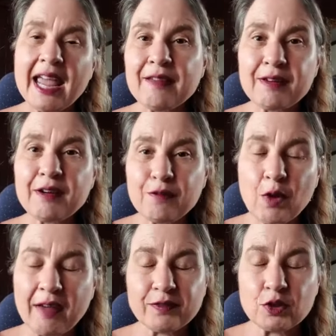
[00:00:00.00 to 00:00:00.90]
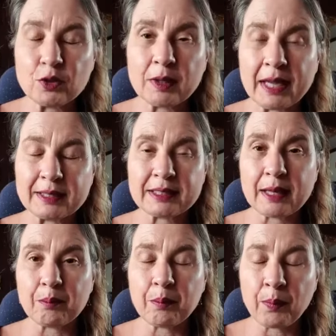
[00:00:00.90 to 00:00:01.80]
Even if you have to get
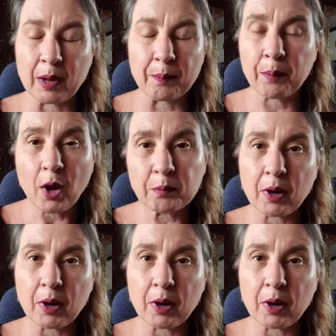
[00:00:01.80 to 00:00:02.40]
a pot